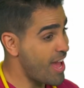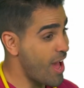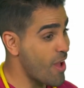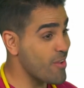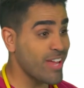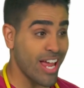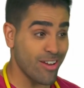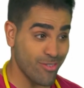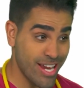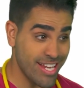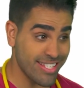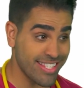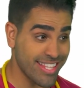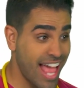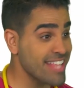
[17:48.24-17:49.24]
OK,
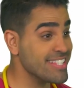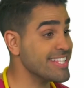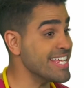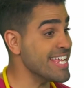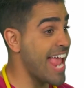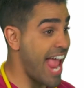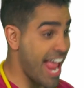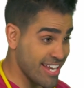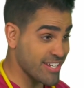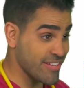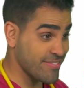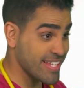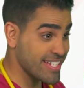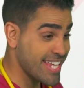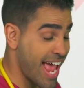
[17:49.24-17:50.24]
Riz, that's the end
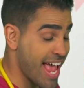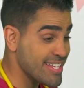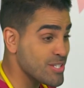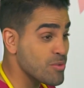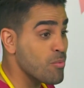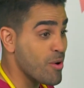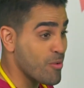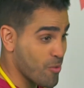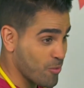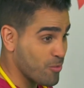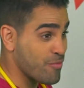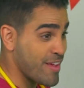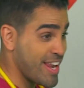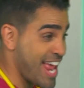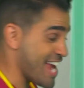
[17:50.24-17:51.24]
of the test. We're all
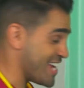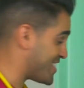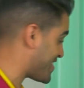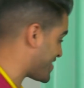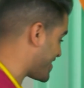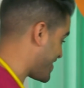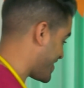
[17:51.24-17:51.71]
finished.